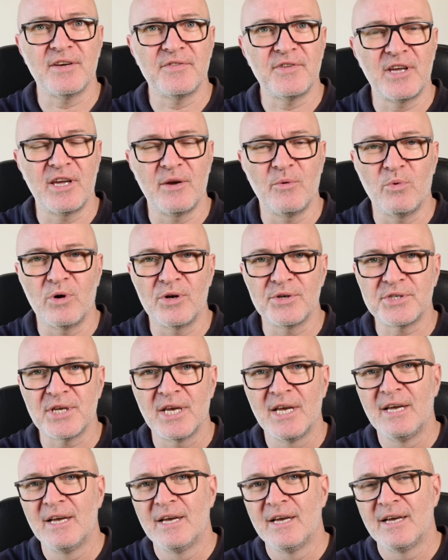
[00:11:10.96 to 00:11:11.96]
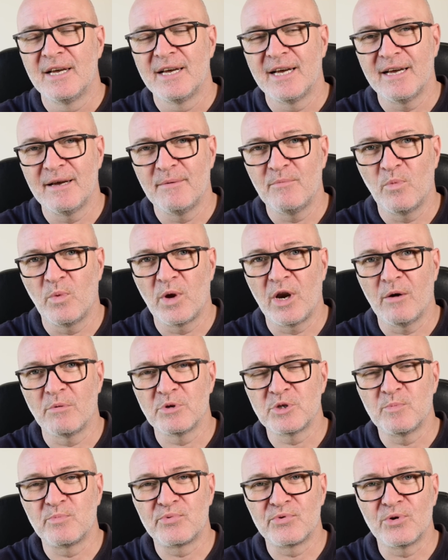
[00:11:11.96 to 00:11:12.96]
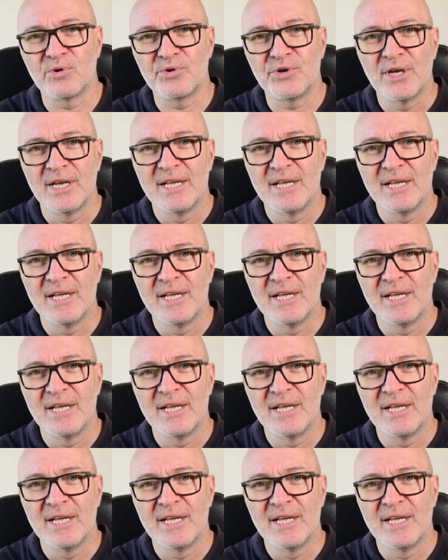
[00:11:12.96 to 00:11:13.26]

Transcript: I think it was, when I was abroad,